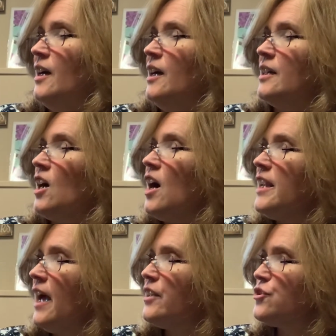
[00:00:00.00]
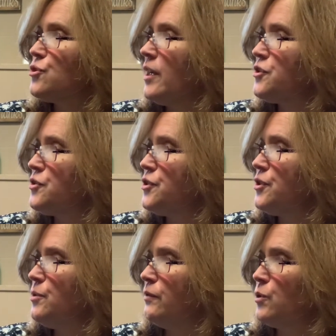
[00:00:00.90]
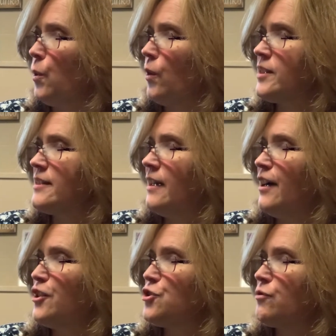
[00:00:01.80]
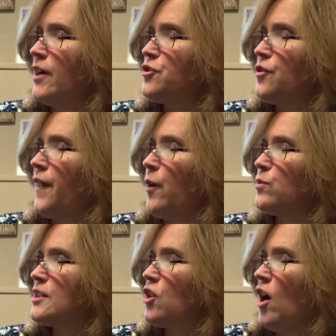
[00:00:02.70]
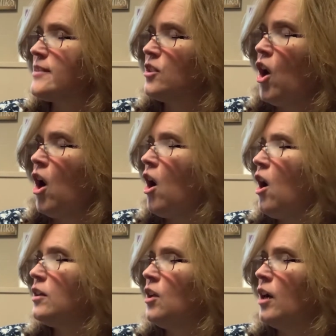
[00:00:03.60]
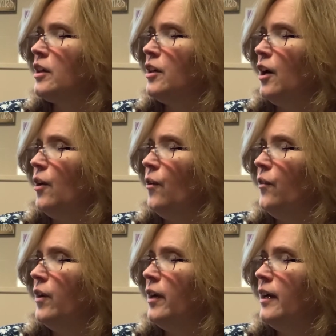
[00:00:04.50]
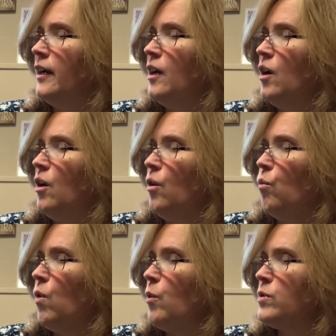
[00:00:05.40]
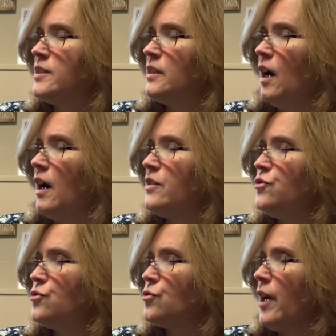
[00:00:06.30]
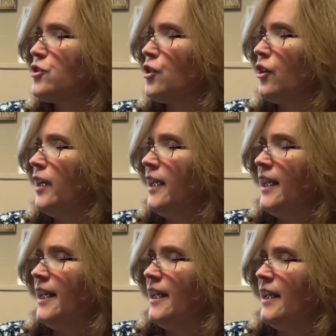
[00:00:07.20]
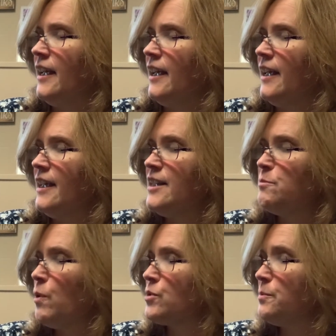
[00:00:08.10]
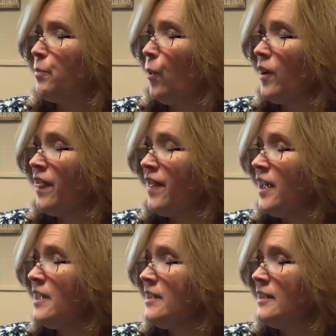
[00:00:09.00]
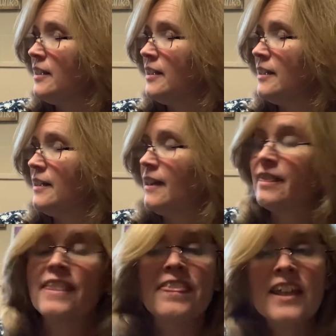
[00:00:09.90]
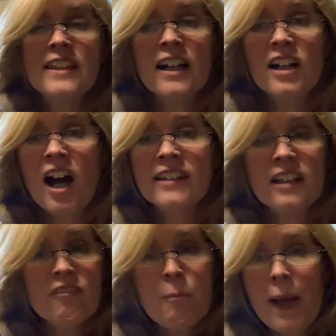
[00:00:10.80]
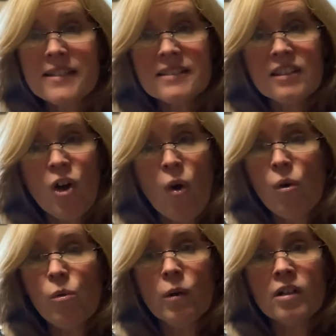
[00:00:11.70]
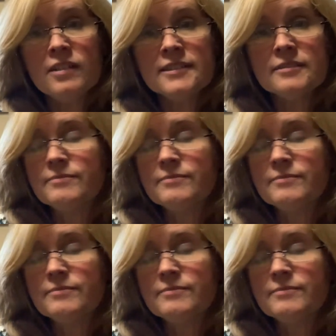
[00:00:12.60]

God had a treasure too, of course, a treasure that was lost long, long ago. What was God's treasure? His most important thing? The thing that God loved best in the whole world?